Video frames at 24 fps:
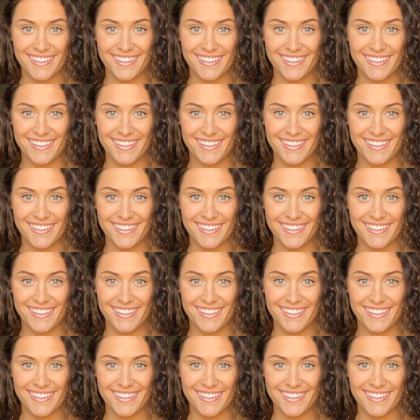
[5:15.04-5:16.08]

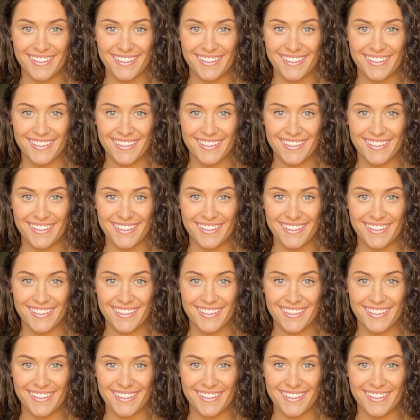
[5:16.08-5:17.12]

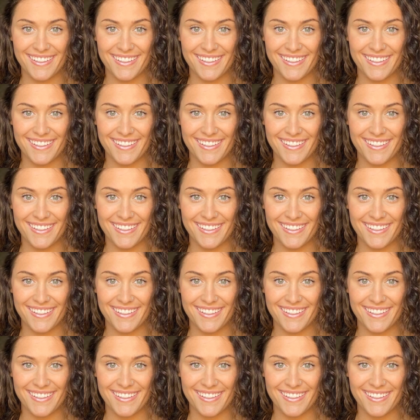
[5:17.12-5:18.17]

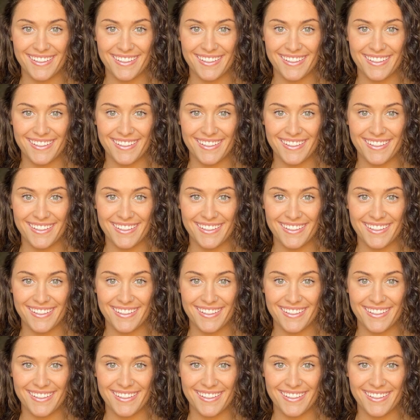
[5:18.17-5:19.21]

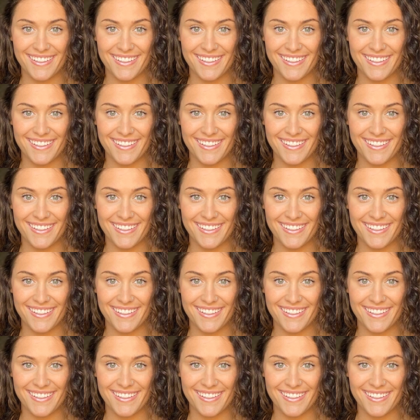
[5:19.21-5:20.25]

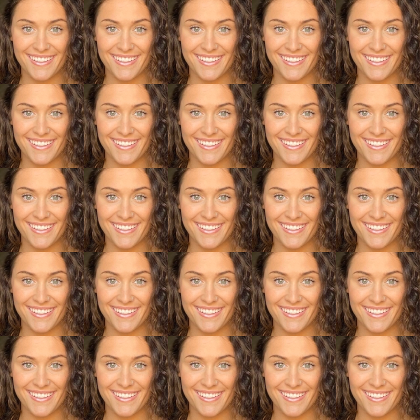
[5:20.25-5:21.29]

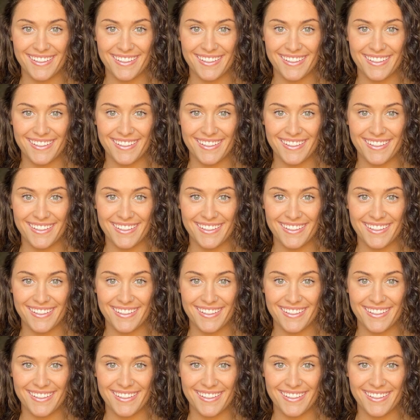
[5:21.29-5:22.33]

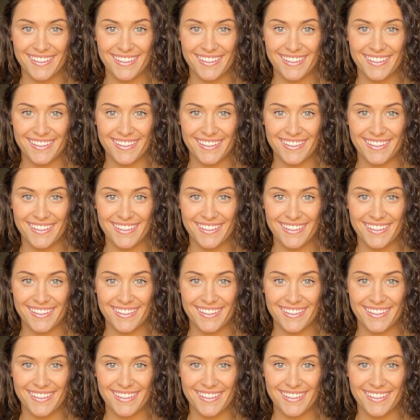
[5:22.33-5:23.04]
This is a still picture; no speech is visible.